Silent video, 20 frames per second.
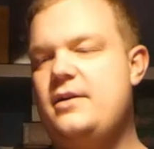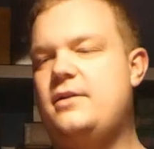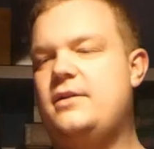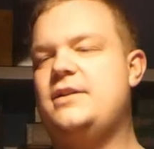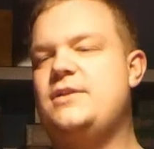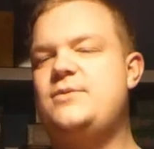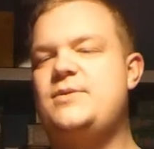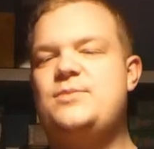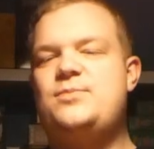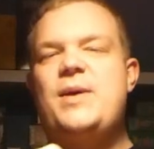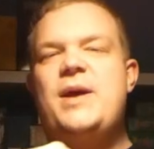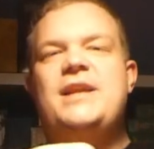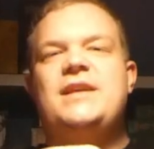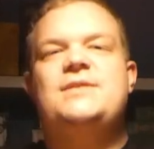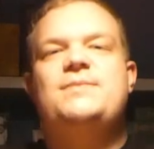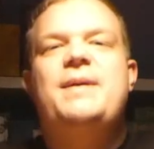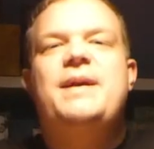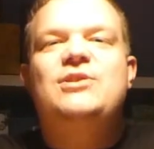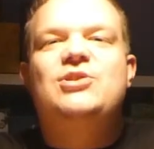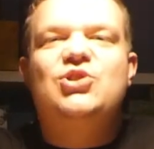all the Wingspan
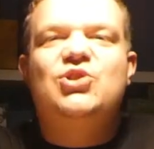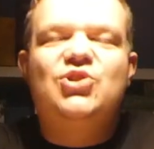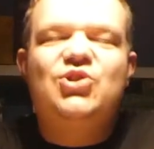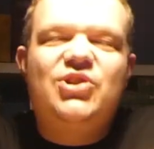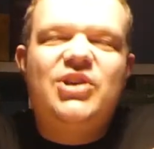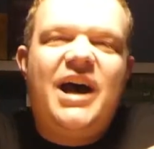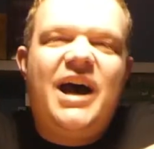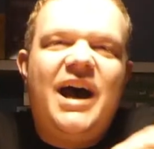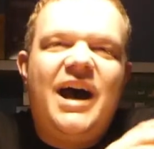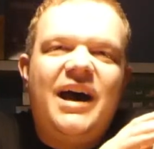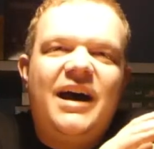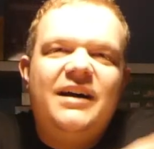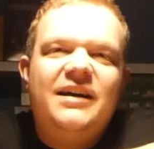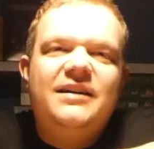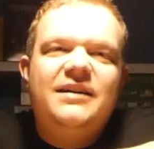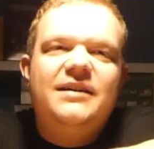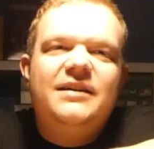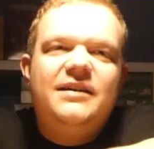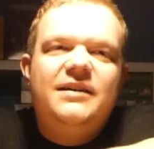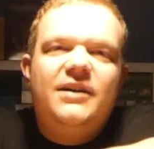expansions are
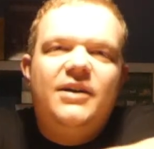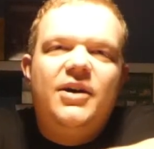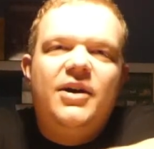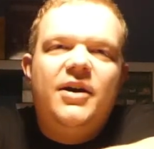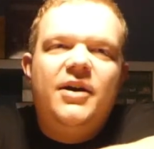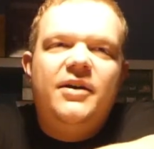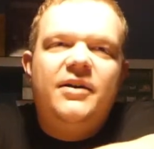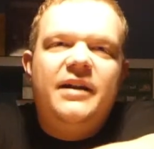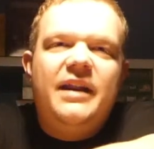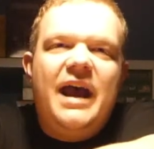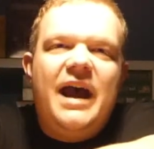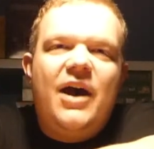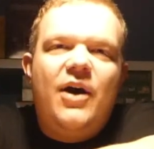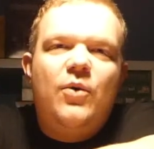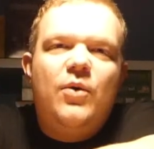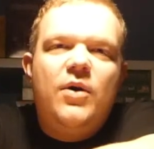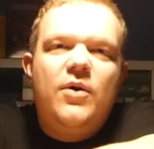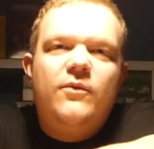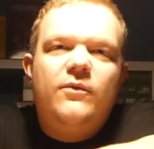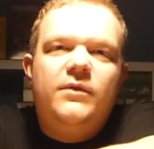
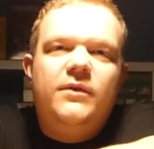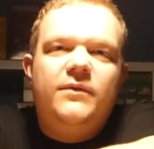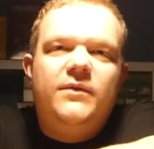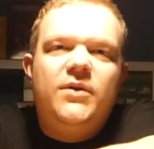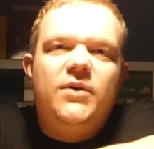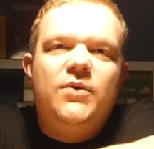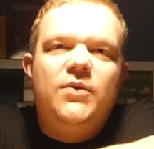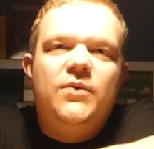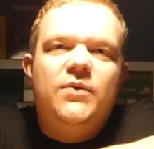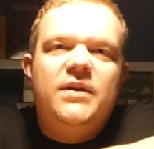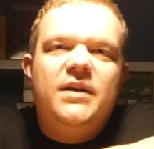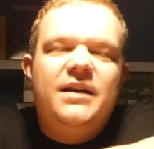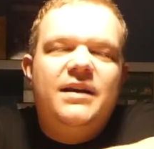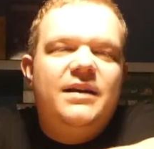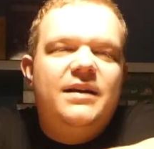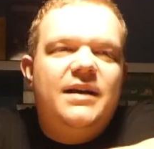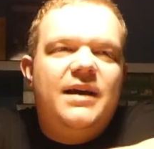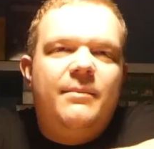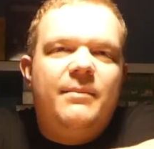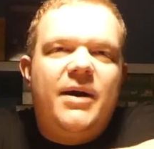now reviewed.
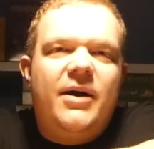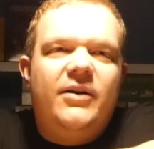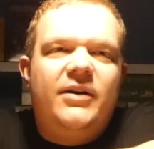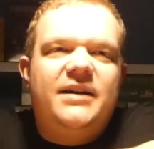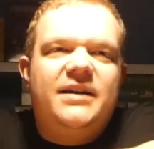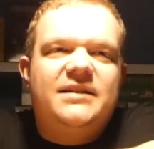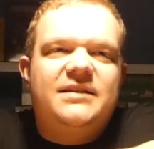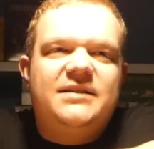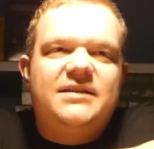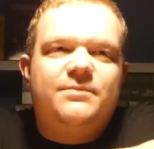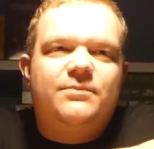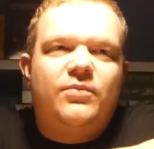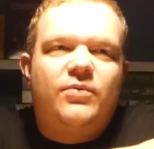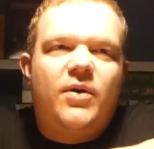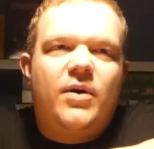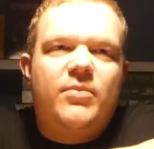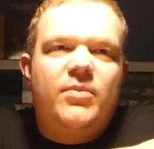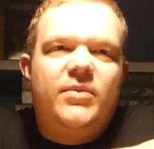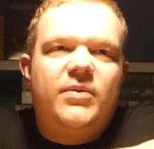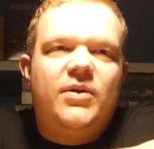America's is
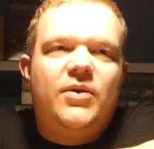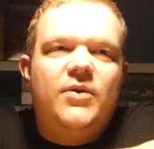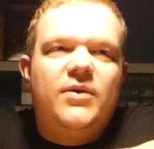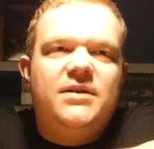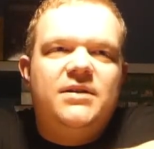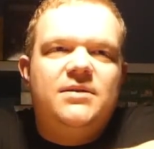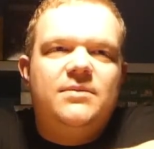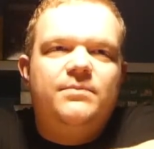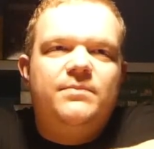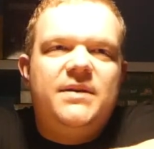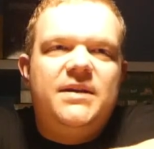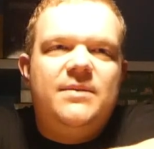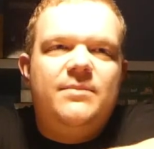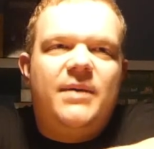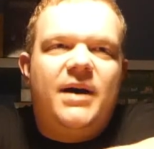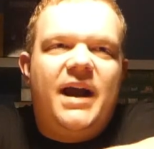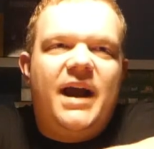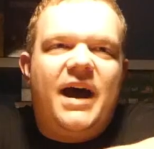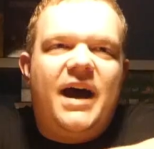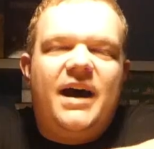probably going to be
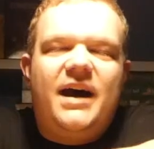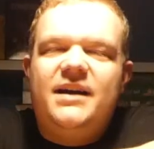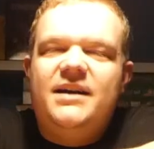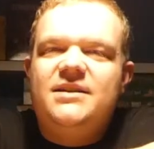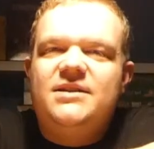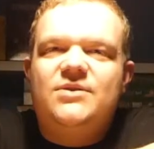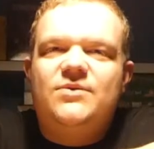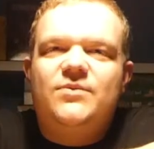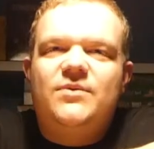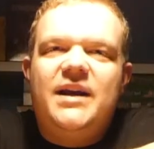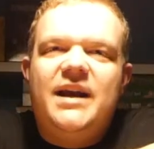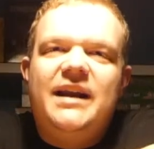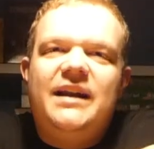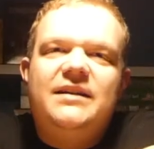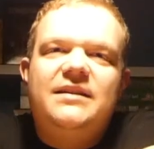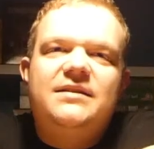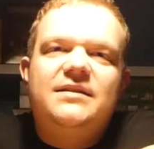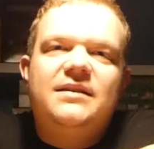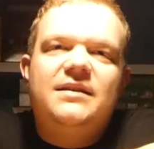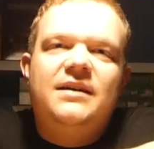my highest
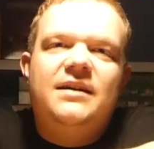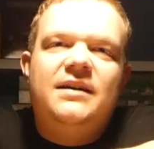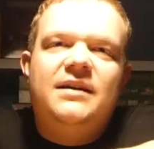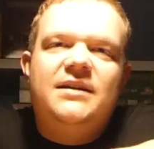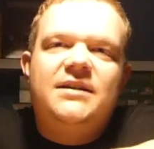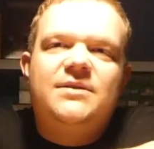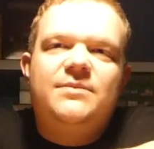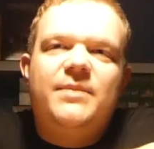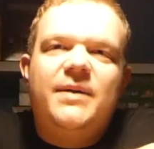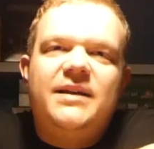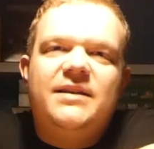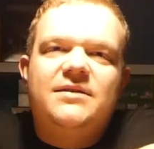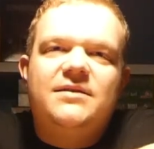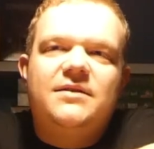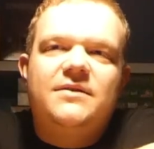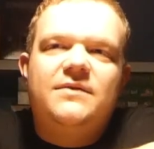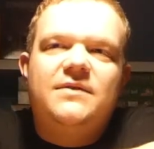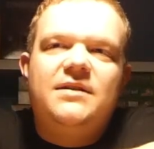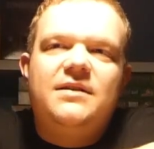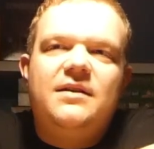ranked expansion
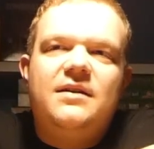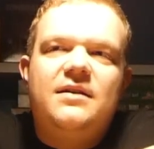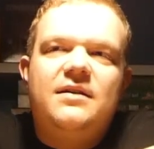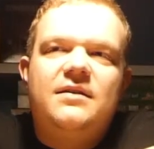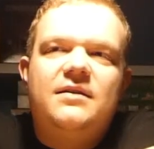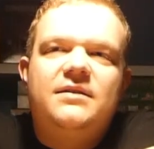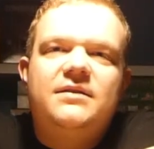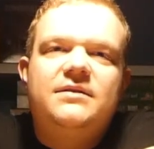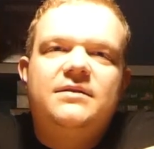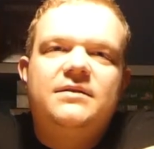of the year.